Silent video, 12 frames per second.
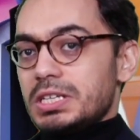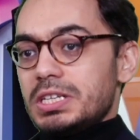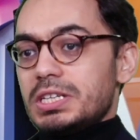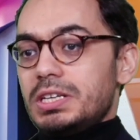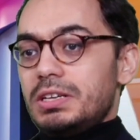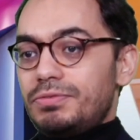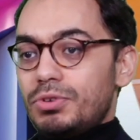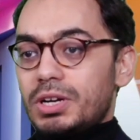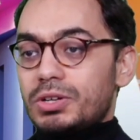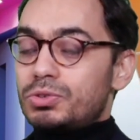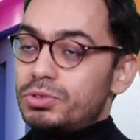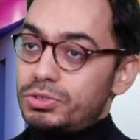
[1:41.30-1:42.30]
if you are
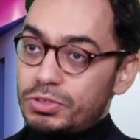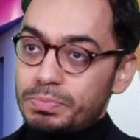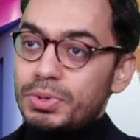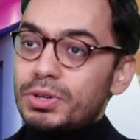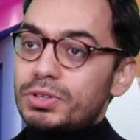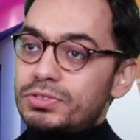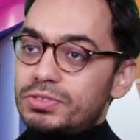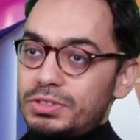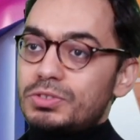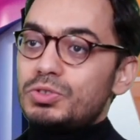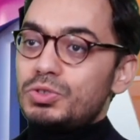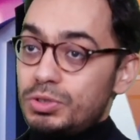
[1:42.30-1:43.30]
a curious
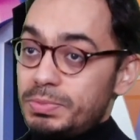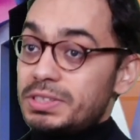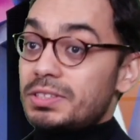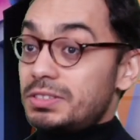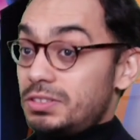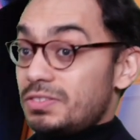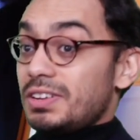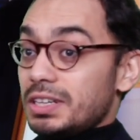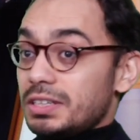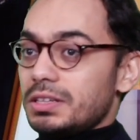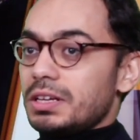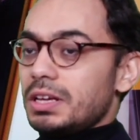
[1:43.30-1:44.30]
person, you'll be
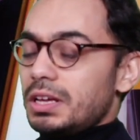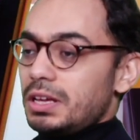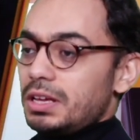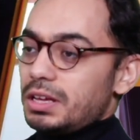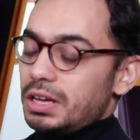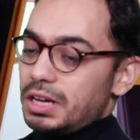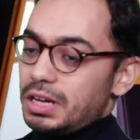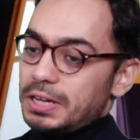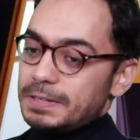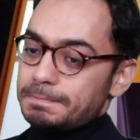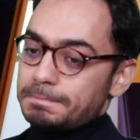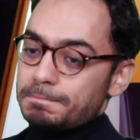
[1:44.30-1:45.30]
satisfied.
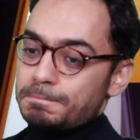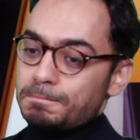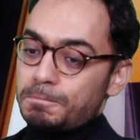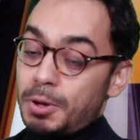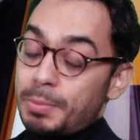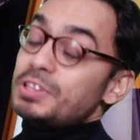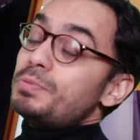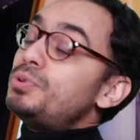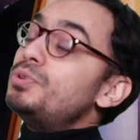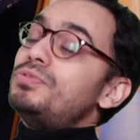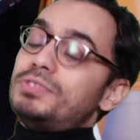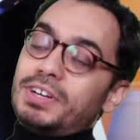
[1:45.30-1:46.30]
I mean, the
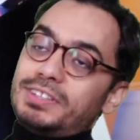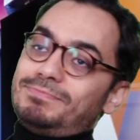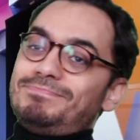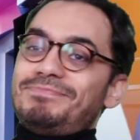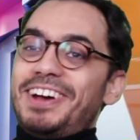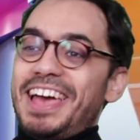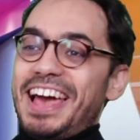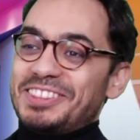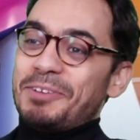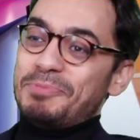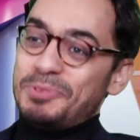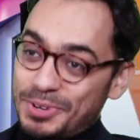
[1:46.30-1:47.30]
proof that I ended
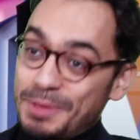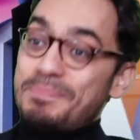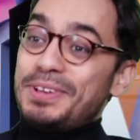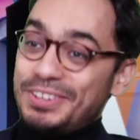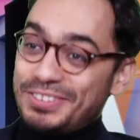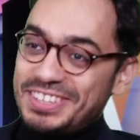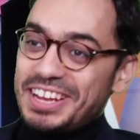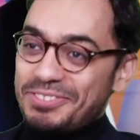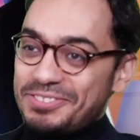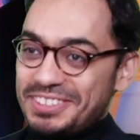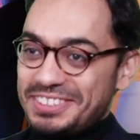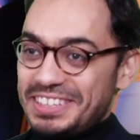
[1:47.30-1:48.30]
up doing a PhD
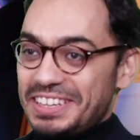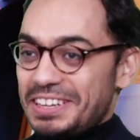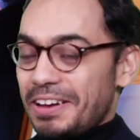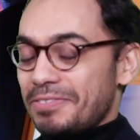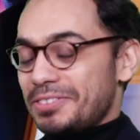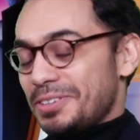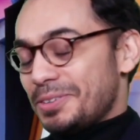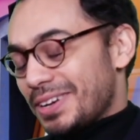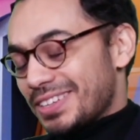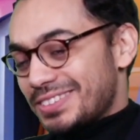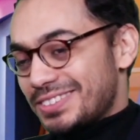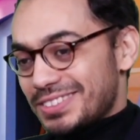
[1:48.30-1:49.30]
after the
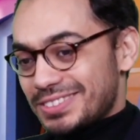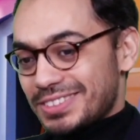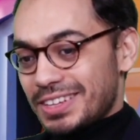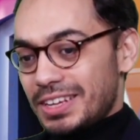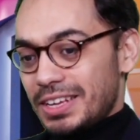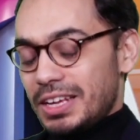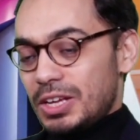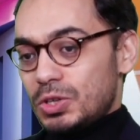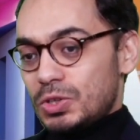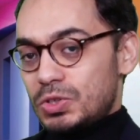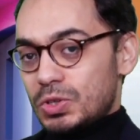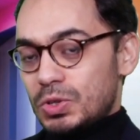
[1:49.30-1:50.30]
master's.
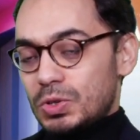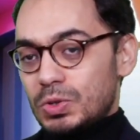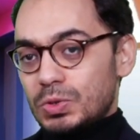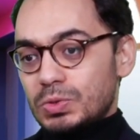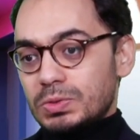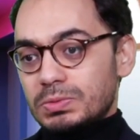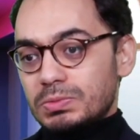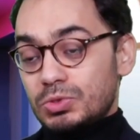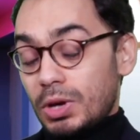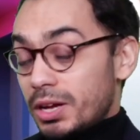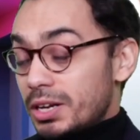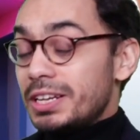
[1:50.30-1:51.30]
So
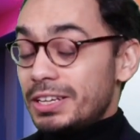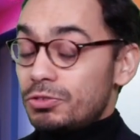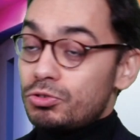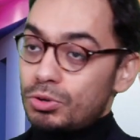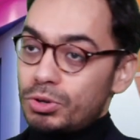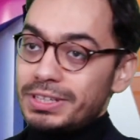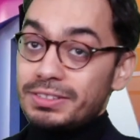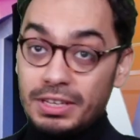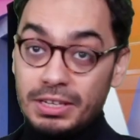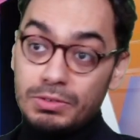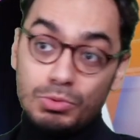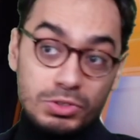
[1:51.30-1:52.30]
I really enjoyed it.
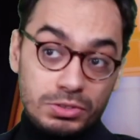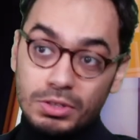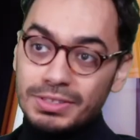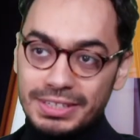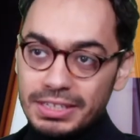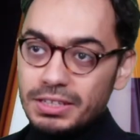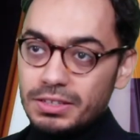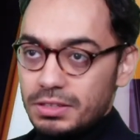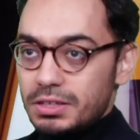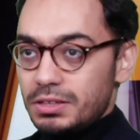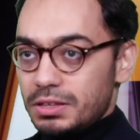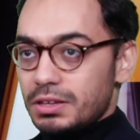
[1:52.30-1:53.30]
It was not
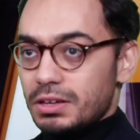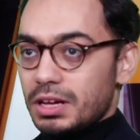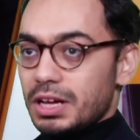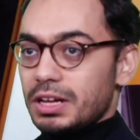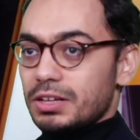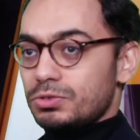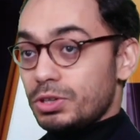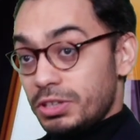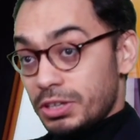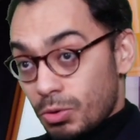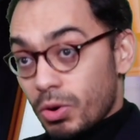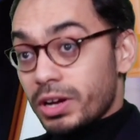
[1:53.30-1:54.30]
easy, so it
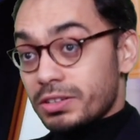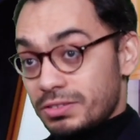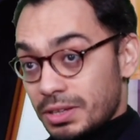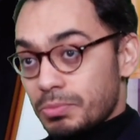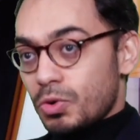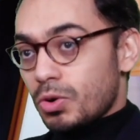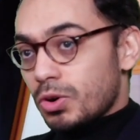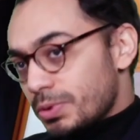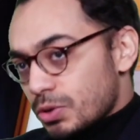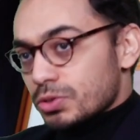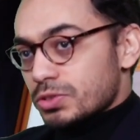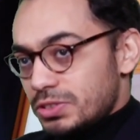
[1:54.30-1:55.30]
requires some work
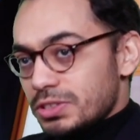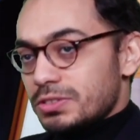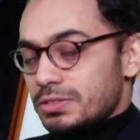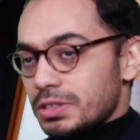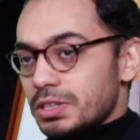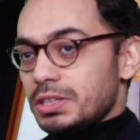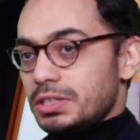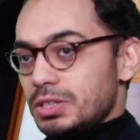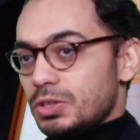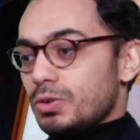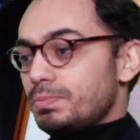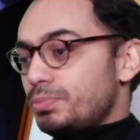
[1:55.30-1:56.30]
because this is, you
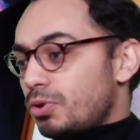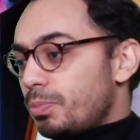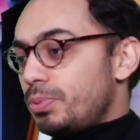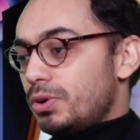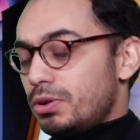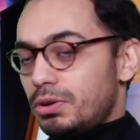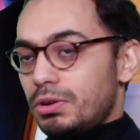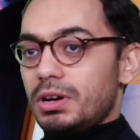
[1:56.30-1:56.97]
know, proper